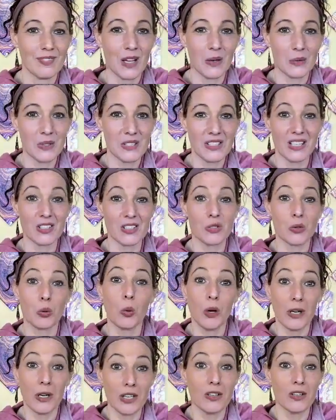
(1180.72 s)
That was like
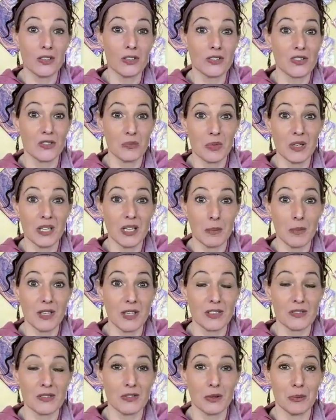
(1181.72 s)
20 years of
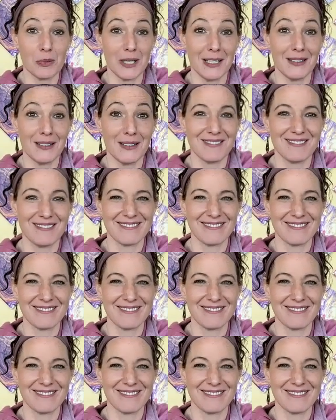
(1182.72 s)
PMS for me.